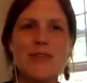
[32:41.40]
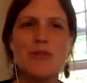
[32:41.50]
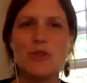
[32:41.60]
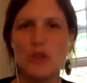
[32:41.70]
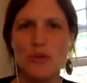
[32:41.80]

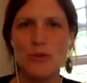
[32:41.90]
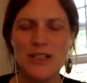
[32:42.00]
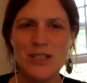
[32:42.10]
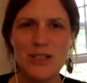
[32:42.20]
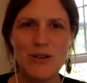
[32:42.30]
so
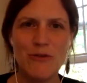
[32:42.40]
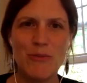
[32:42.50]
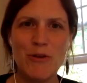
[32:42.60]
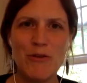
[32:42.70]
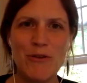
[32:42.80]
much for
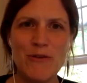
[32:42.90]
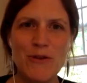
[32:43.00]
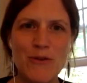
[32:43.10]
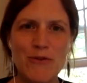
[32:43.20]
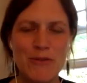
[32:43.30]
both of you
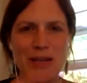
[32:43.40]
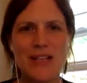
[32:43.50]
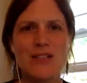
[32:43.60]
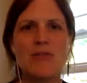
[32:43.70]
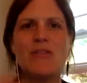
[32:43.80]
and for being
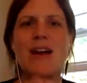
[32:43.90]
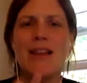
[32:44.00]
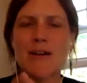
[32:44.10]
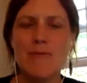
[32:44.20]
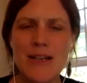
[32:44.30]
so
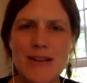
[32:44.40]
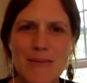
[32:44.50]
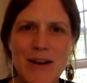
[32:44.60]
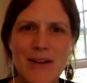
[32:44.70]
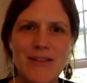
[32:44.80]
eloquent
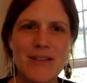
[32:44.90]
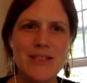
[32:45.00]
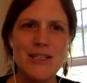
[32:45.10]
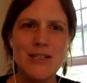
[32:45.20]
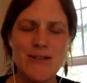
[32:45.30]
about the
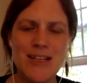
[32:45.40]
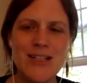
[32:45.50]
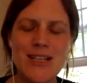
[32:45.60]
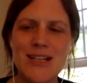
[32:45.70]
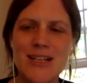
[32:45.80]

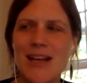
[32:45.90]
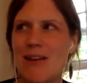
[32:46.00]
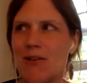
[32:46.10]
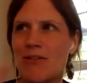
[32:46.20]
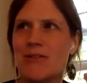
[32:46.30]
situation, and
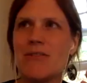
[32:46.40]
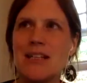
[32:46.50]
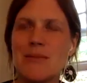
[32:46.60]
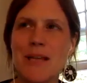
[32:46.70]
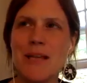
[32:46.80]
also
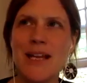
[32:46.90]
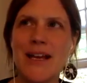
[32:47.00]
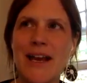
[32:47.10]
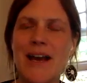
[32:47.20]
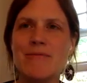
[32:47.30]
explaining
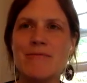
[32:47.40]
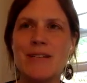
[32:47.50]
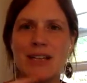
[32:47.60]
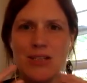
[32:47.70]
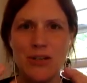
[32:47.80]
how we
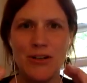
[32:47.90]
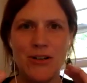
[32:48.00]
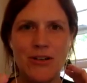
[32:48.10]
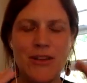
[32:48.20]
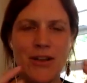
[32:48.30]
can
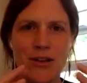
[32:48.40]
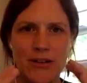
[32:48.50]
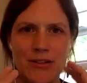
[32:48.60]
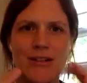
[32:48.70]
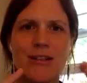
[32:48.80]
turn the
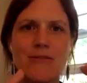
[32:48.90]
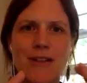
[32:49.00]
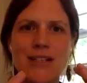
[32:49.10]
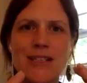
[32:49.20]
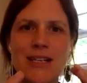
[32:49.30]
current
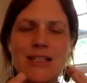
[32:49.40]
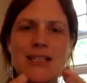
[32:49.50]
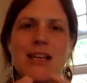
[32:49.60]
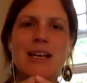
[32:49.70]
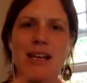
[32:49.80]
crisis
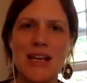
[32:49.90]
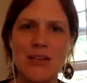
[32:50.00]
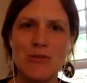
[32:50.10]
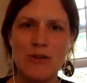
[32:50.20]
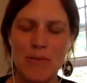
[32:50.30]

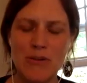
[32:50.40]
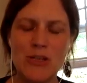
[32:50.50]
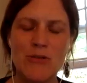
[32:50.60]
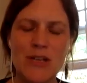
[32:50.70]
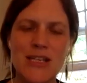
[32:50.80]
into an
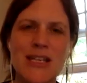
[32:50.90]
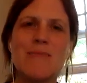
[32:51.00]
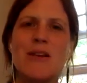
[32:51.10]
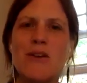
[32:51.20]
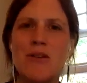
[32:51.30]
opportunity,
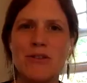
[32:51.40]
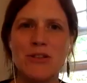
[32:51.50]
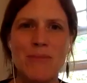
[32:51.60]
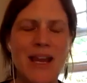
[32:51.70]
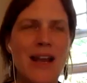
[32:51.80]
but also
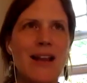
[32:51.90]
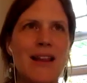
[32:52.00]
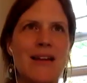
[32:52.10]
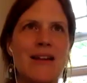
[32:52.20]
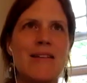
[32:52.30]
making
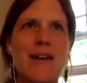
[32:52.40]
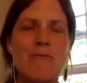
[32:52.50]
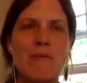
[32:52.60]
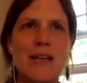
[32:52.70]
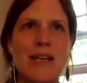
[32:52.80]
clear that
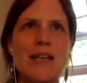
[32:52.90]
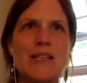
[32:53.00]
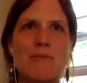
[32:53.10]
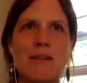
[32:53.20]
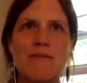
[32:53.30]
we need
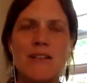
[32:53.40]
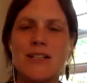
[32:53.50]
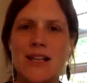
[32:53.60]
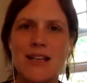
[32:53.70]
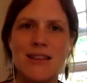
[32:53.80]
to be
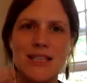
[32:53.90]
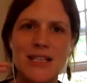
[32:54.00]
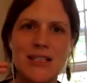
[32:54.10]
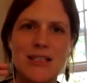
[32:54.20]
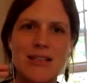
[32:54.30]
vigilant. This
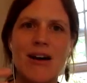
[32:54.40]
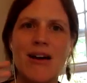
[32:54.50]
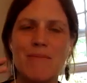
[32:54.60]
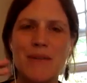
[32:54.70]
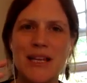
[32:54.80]
is not
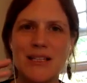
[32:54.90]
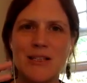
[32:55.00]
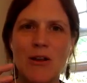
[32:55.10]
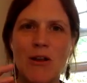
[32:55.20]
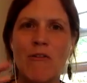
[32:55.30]
being
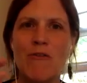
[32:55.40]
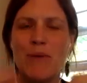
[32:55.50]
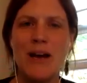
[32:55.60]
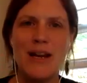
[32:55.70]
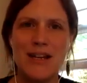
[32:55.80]
solved
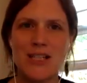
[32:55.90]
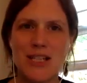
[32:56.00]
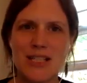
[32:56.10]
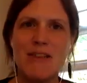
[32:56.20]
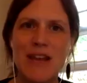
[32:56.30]
by
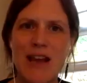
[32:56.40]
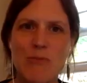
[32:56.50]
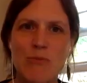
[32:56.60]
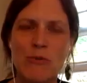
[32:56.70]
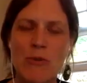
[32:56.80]
just giving out
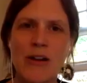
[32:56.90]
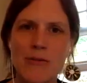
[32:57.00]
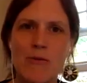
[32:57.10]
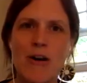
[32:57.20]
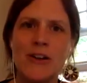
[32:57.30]
more bottled
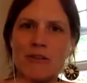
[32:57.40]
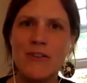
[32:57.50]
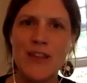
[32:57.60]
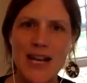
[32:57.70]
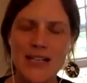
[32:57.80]
water over
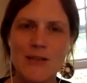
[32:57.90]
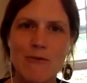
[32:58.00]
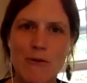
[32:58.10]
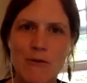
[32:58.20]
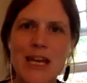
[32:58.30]
the next
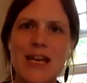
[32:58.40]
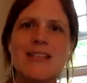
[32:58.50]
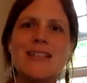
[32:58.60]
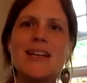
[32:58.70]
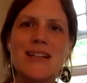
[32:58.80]
4
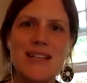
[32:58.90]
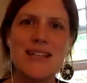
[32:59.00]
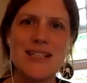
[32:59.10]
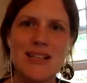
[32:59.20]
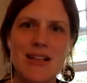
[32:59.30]
weeks.
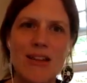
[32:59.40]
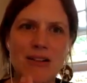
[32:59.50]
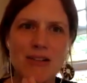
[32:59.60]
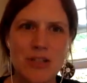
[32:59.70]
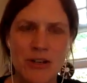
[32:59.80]
This is a
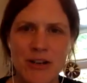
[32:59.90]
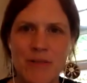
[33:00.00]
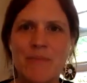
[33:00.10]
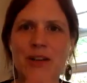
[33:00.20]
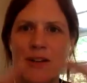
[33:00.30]

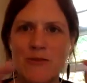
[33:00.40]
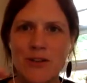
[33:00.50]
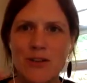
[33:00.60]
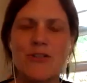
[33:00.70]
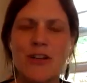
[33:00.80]
long-term
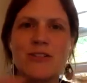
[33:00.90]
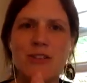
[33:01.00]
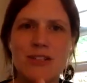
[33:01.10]
infrastructural